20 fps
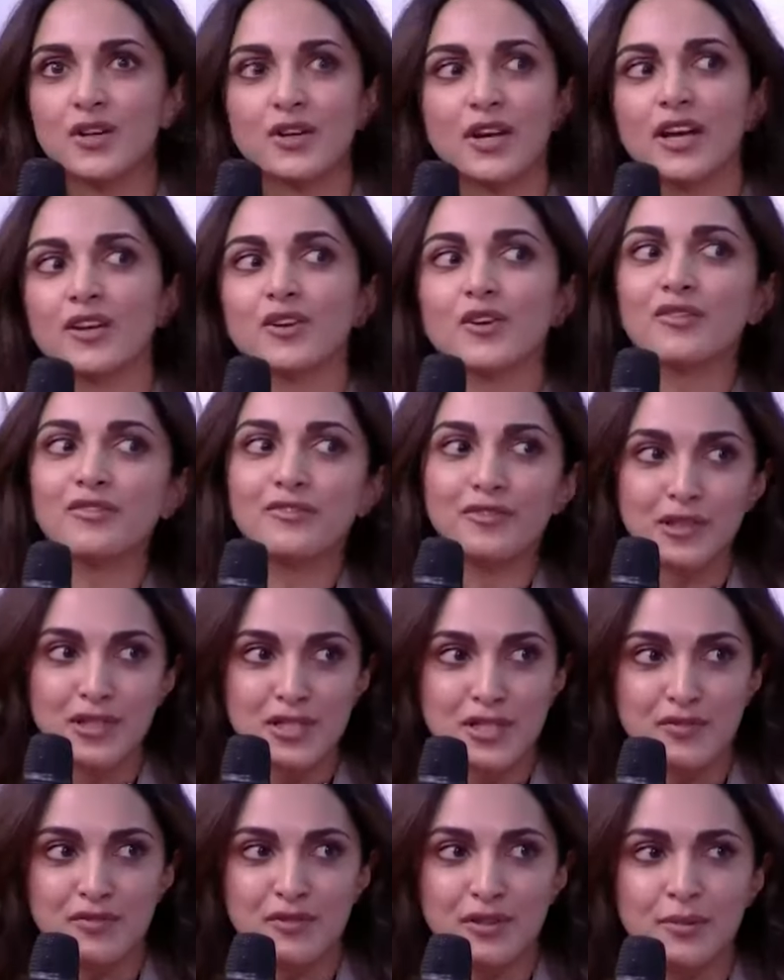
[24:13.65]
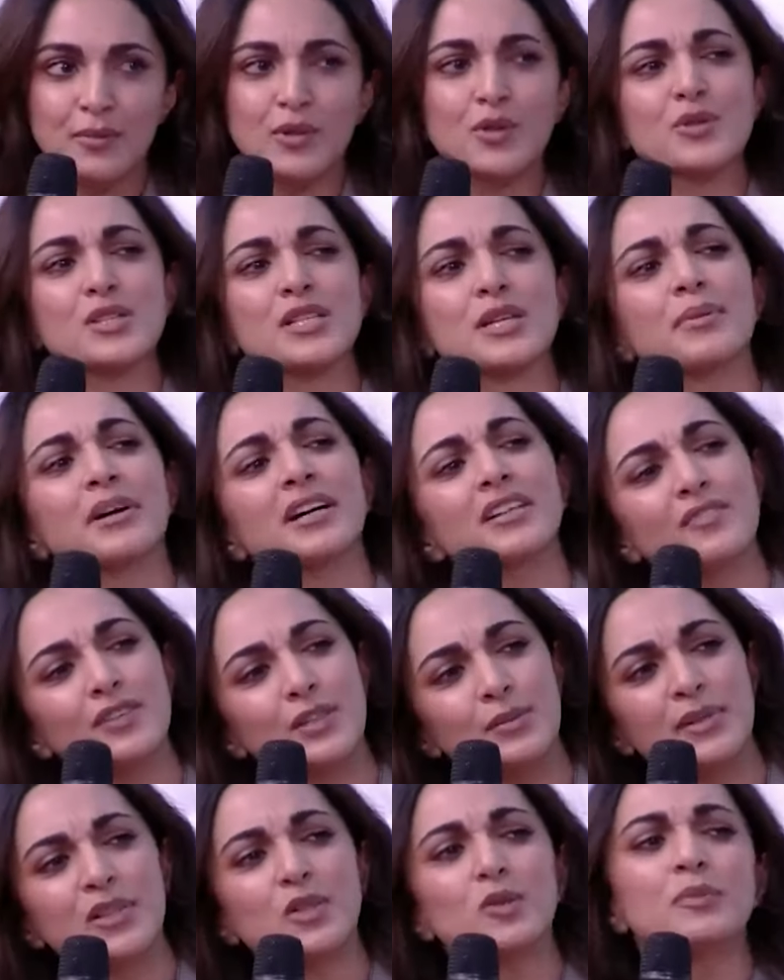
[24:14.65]
to get your first film aur uske baad
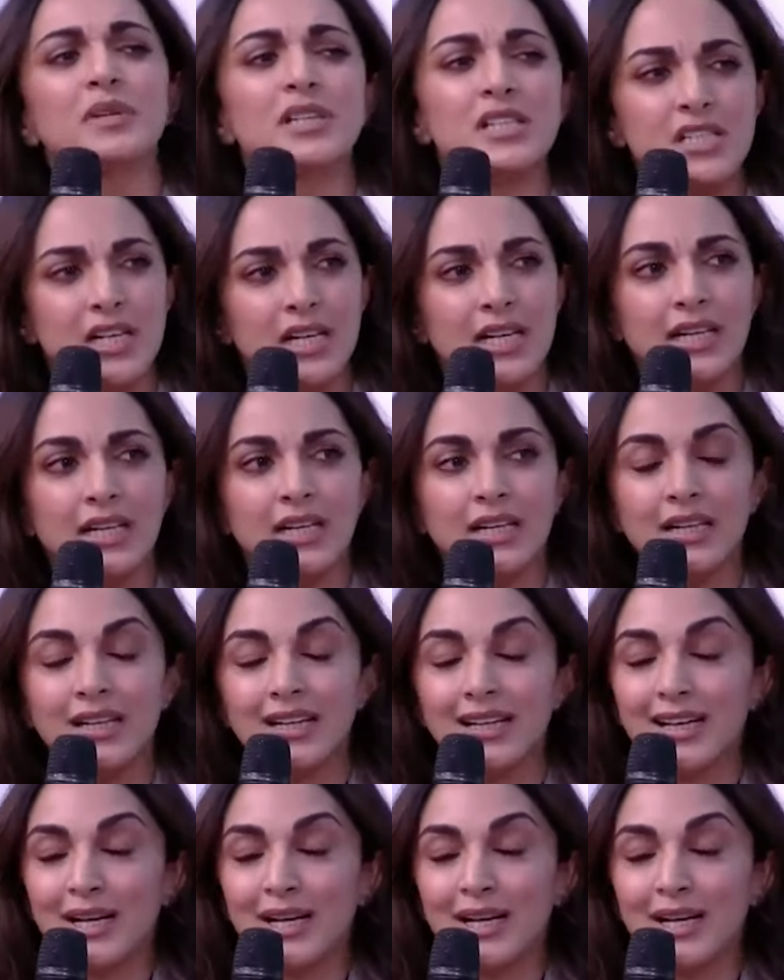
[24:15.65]
filmein to mil jayegi.